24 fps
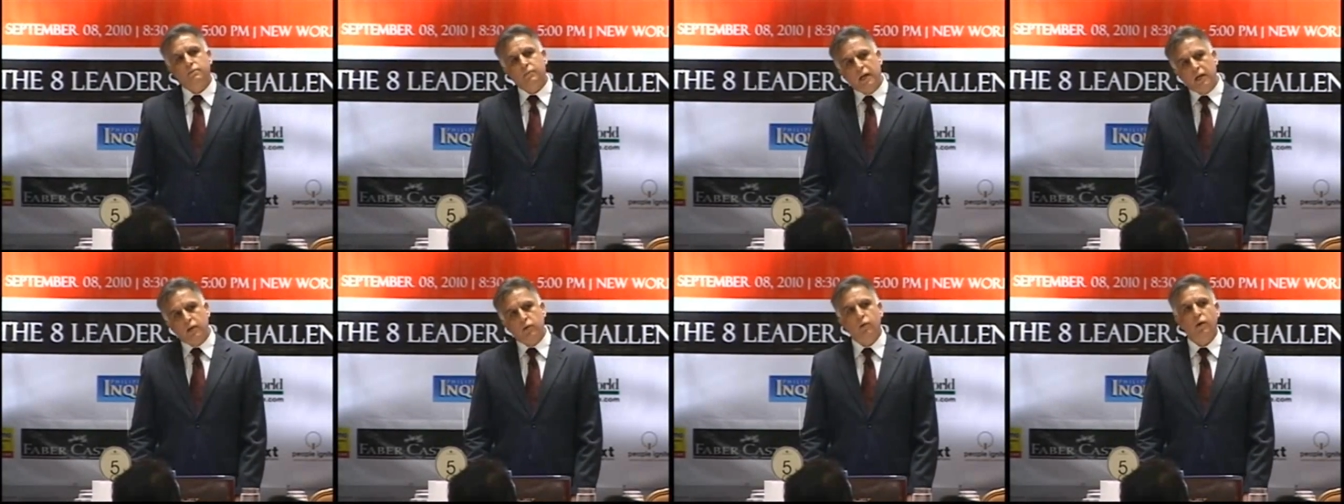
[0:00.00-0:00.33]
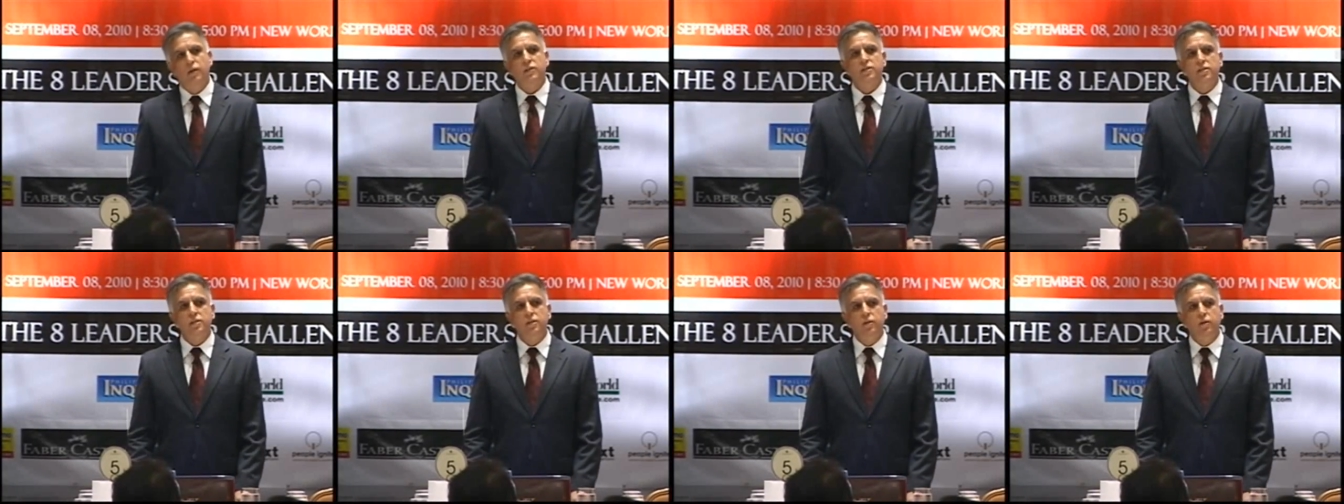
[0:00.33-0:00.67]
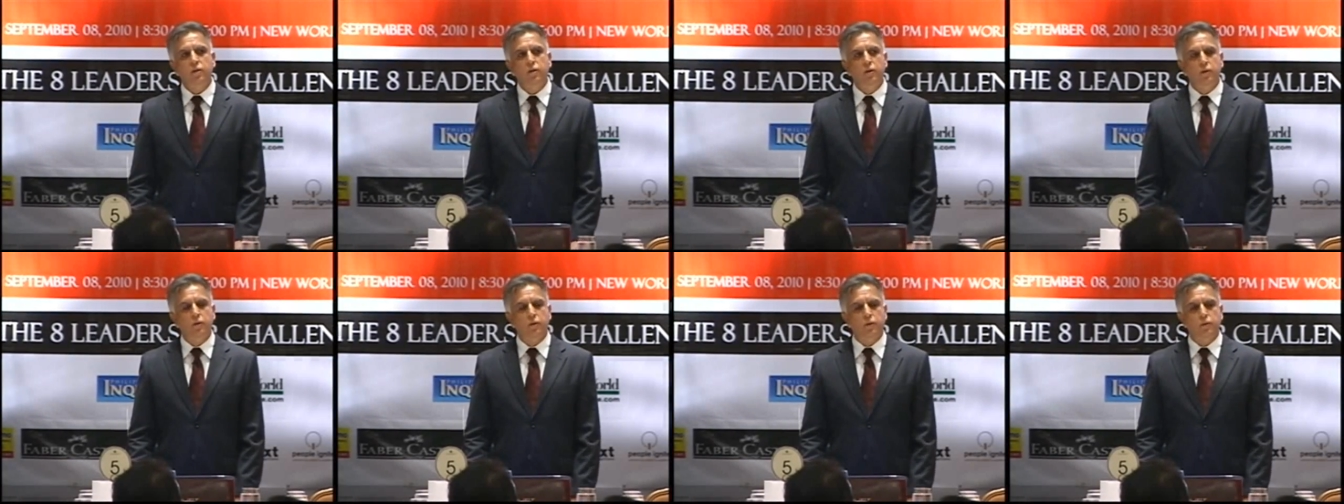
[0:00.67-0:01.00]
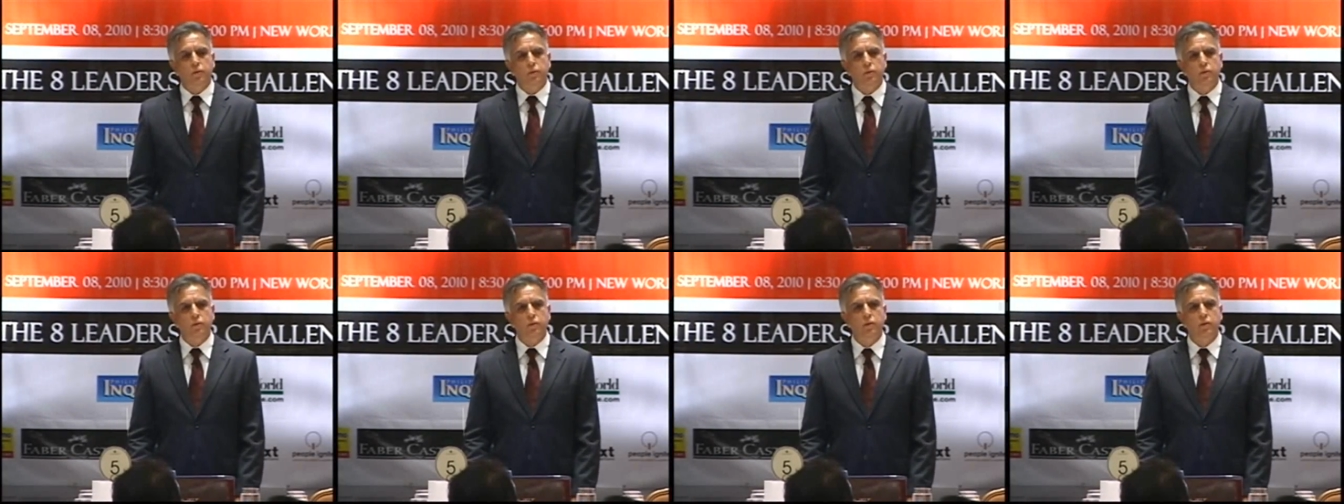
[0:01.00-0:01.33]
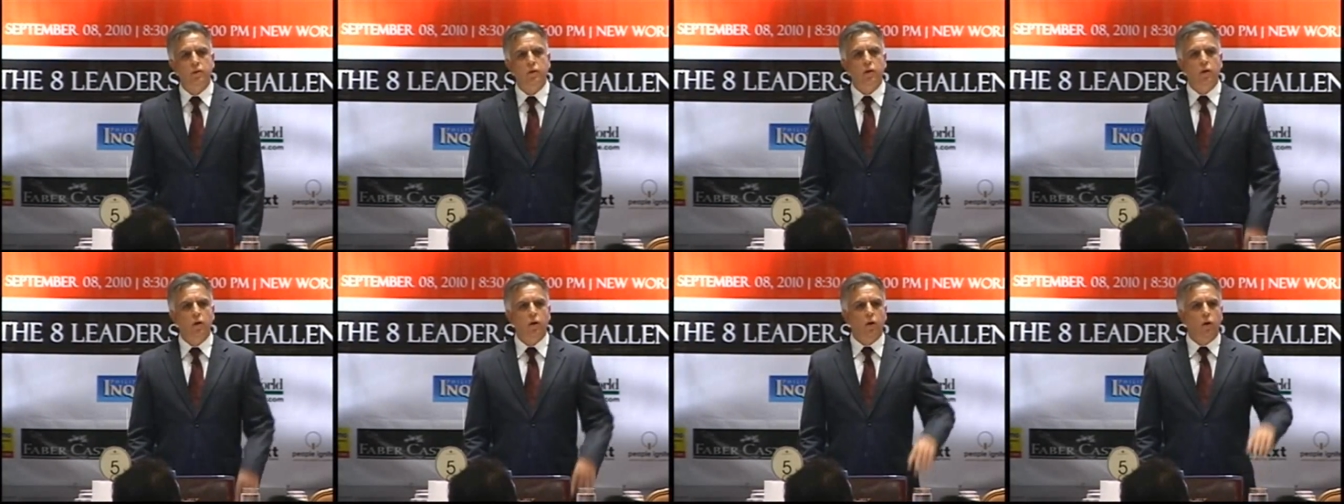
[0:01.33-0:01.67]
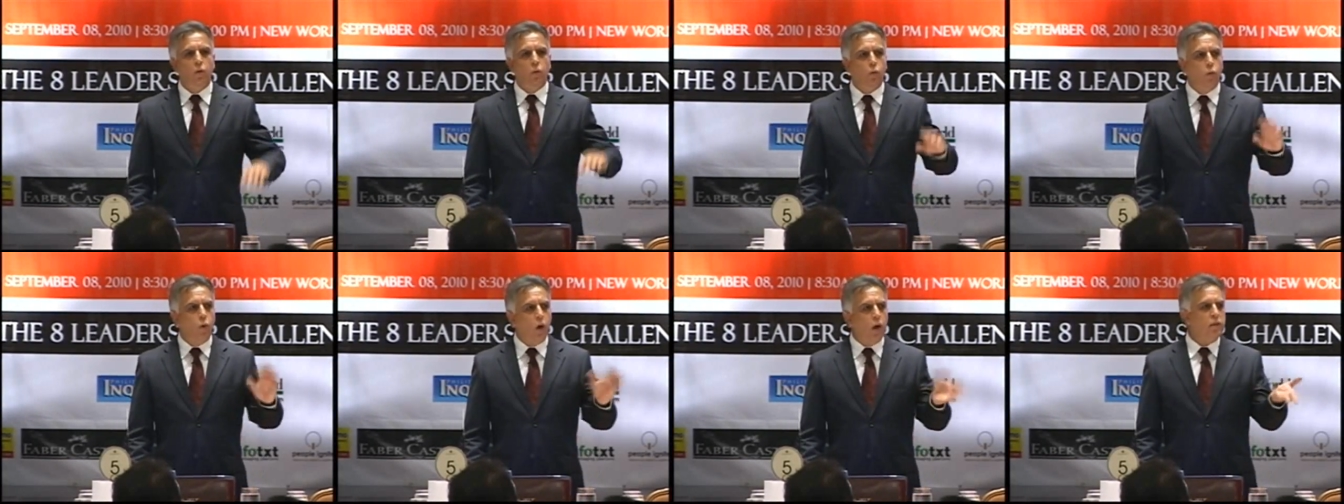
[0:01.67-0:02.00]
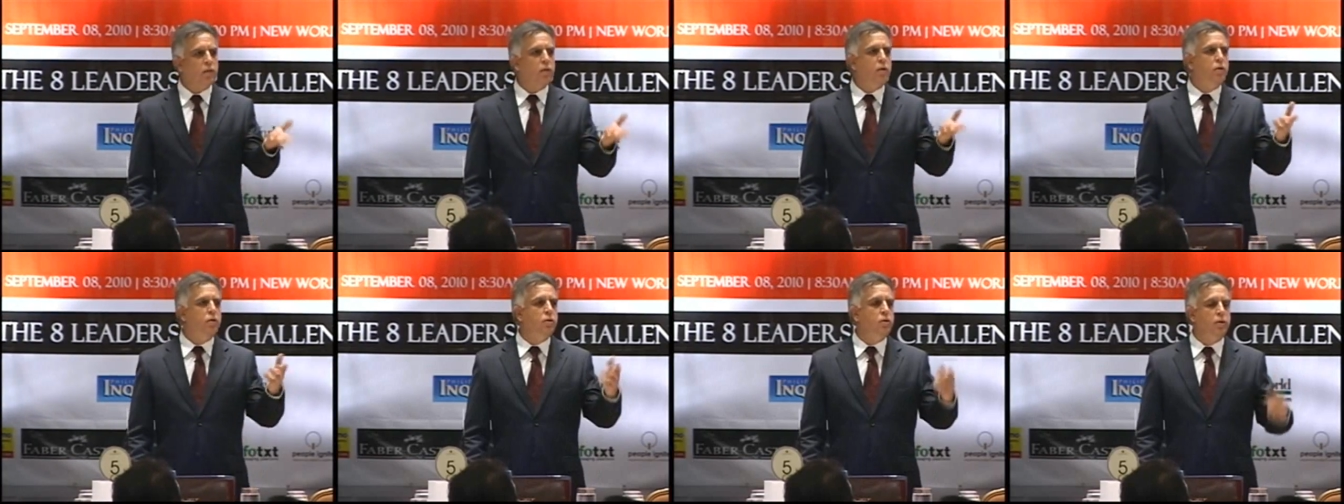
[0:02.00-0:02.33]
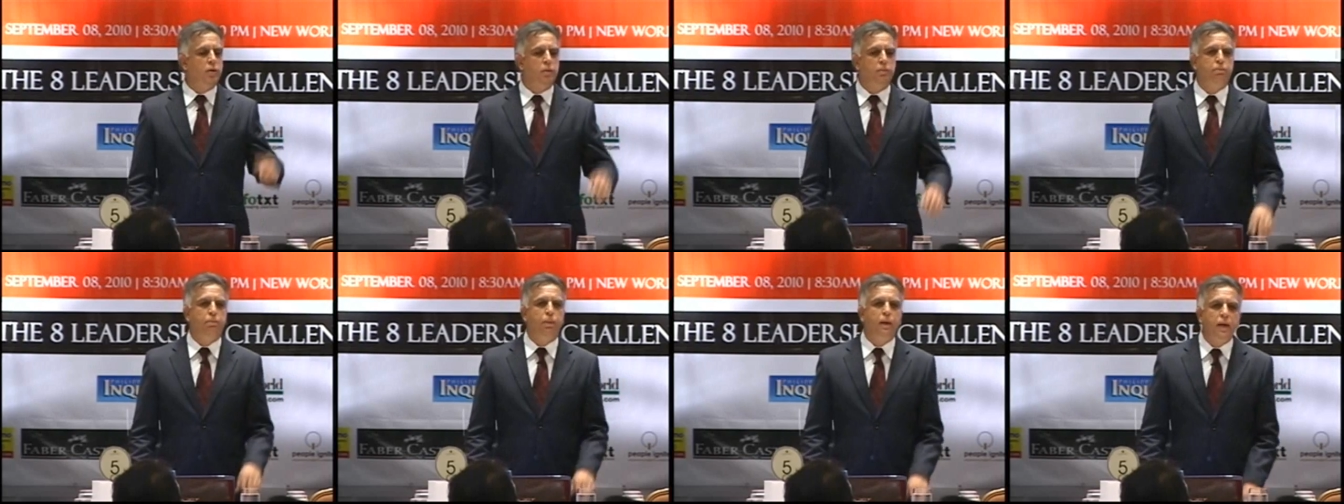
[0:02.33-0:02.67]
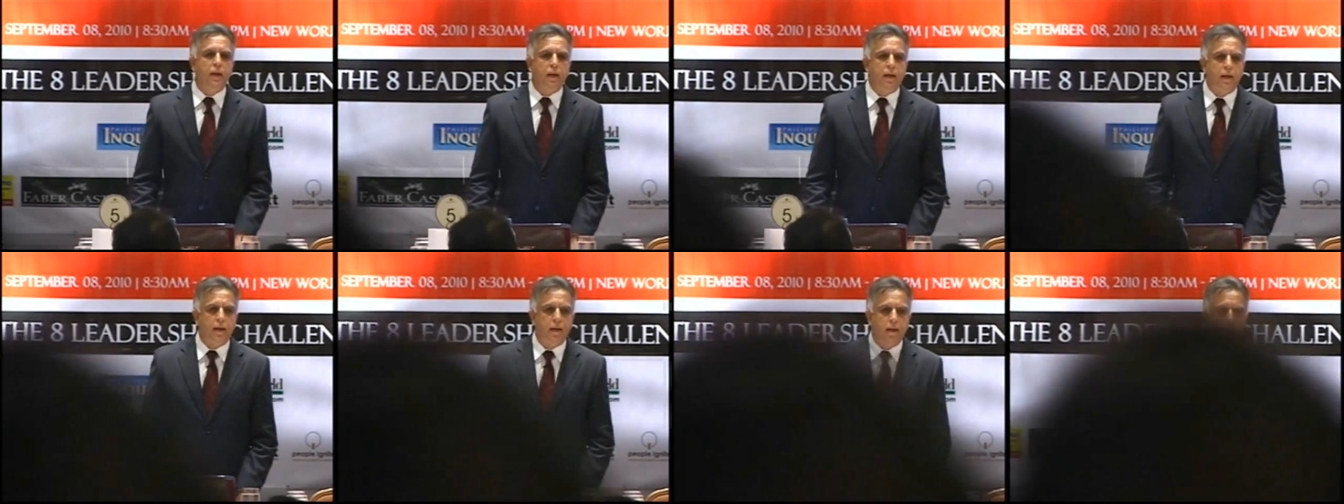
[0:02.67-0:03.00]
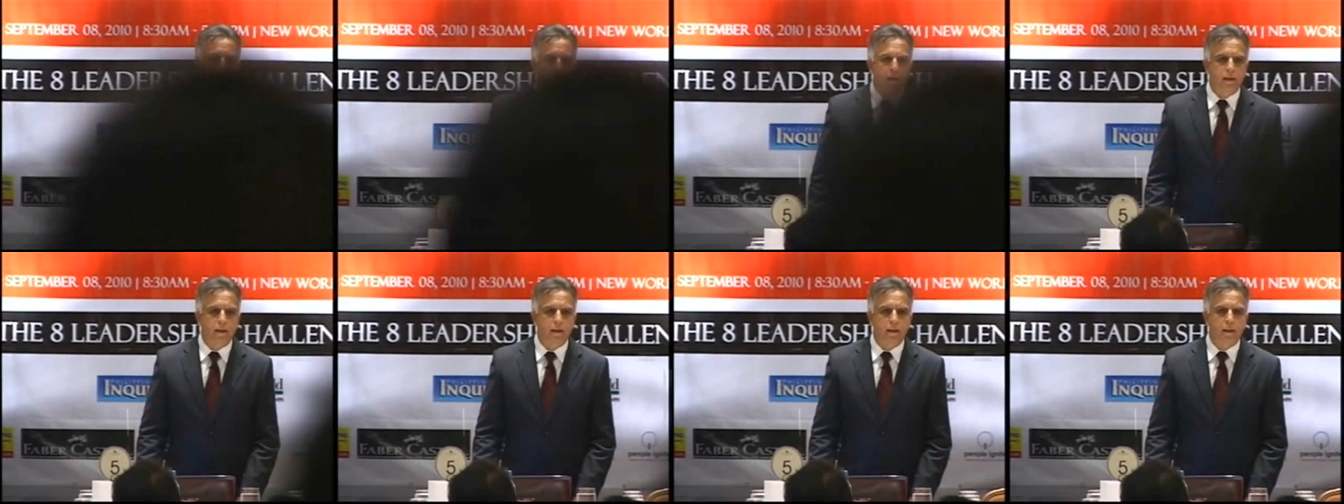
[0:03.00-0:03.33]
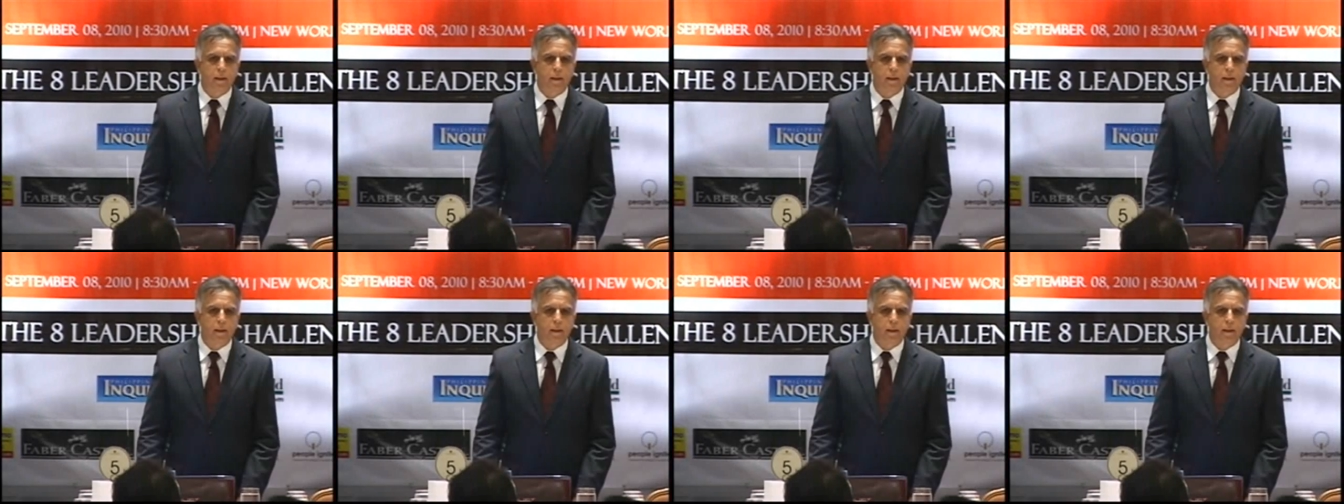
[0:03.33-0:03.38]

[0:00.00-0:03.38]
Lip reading: My question to you, what could be